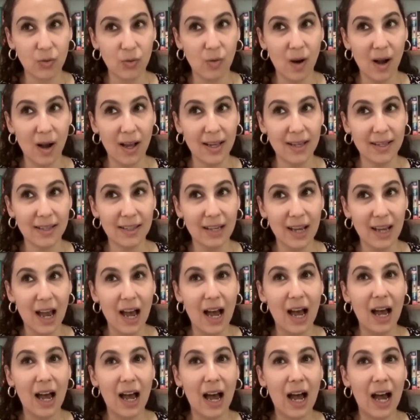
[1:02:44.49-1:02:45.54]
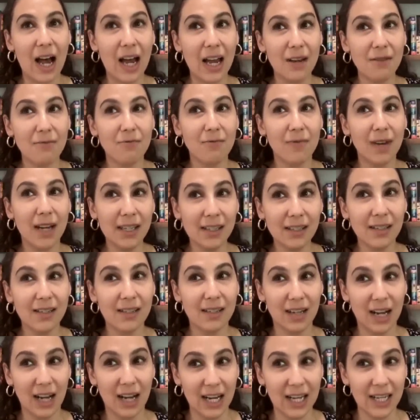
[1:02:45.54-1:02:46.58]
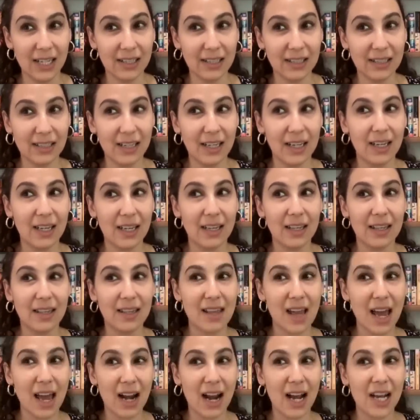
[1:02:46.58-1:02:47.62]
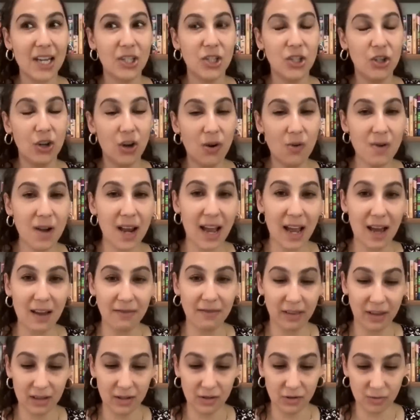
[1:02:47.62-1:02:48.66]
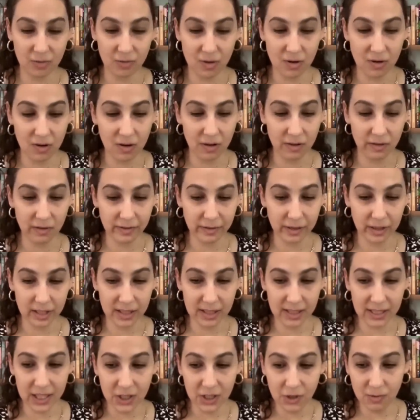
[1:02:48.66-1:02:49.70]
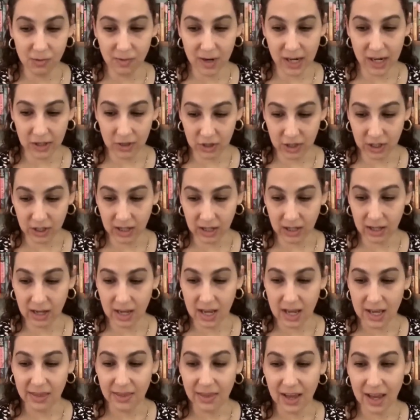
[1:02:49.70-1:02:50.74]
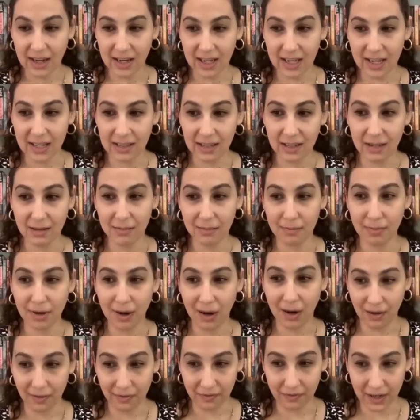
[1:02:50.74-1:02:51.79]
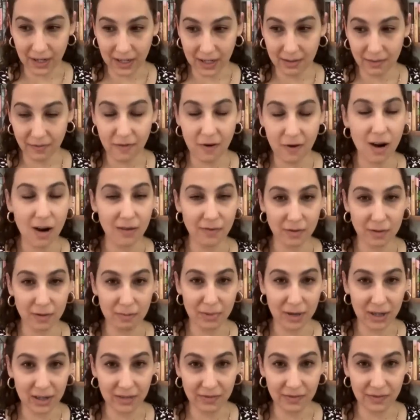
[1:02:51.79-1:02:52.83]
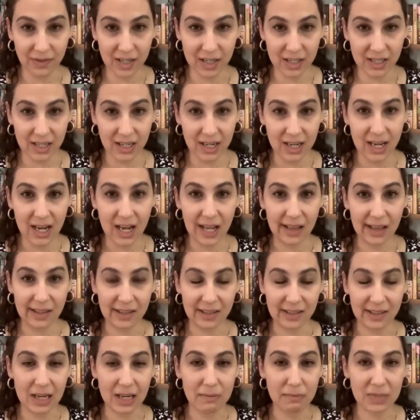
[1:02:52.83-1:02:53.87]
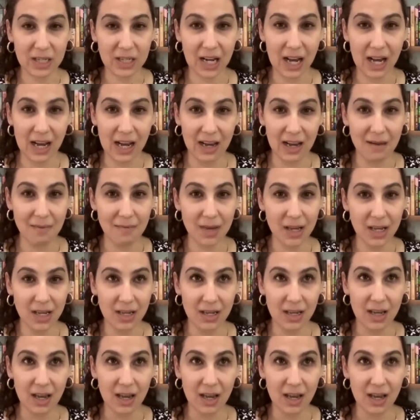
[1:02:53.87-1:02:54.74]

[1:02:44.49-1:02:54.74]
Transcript: mm-hmm. was, I recognize that I don't have control over a situation that isn't perfect, far from perfect. At the same yeah. time,